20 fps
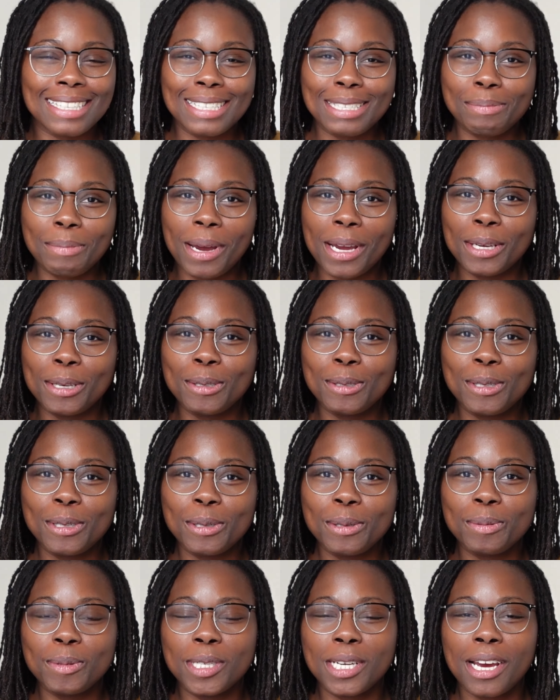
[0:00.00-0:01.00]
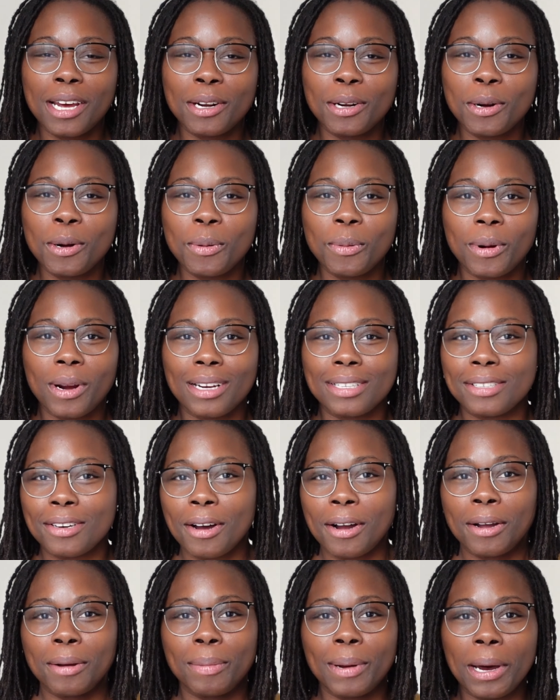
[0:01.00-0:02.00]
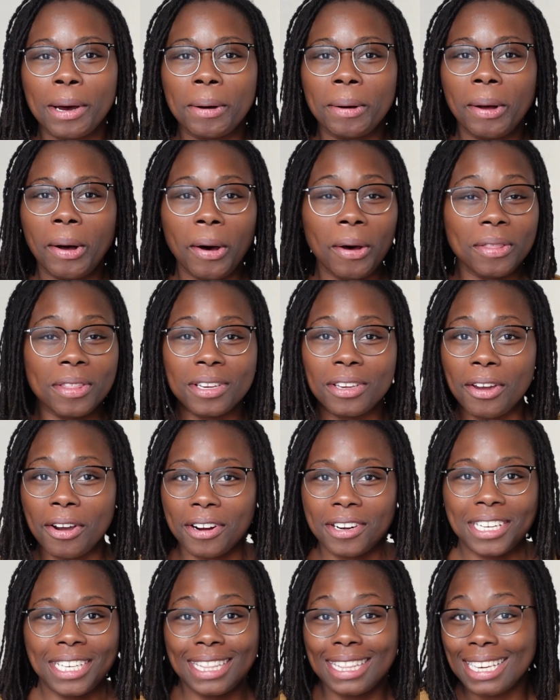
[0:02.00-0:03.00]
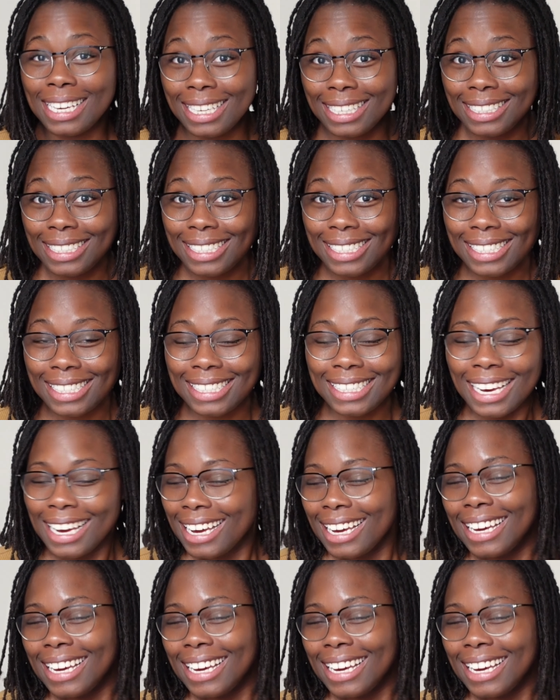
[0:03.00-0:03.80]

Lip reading: is my YouTube channel where I talk about all the yarny things.